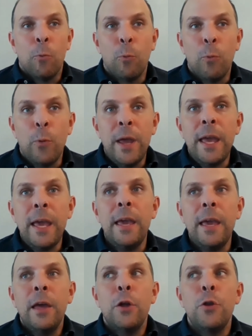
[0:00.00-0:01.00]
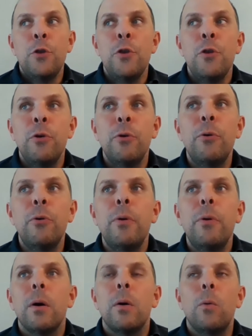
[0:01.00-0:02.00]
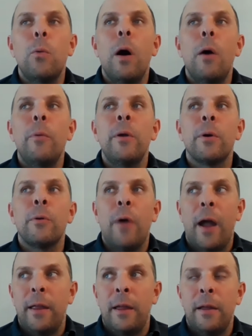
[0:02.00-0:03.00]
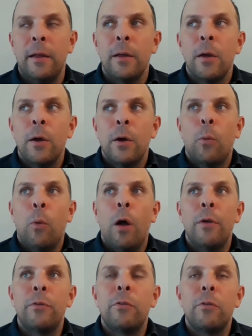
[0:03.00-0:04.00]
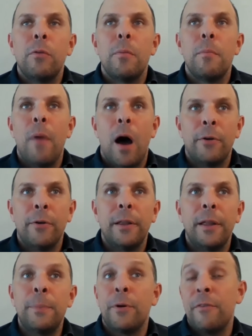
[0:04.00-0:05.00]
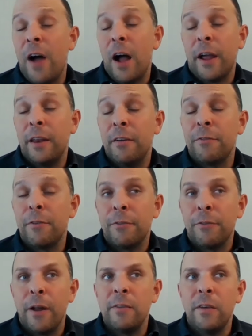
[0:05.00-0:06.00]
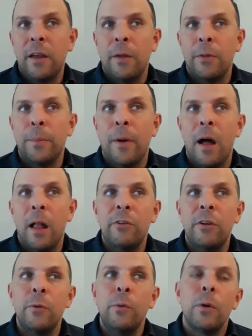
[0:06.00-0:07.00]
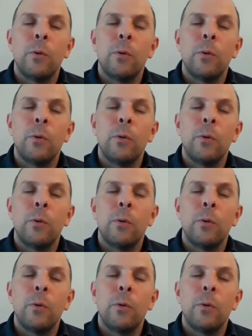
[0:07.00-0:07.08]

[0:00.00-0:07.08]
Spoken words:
We knew what we were writing was moderately provocative for forensic anthropology,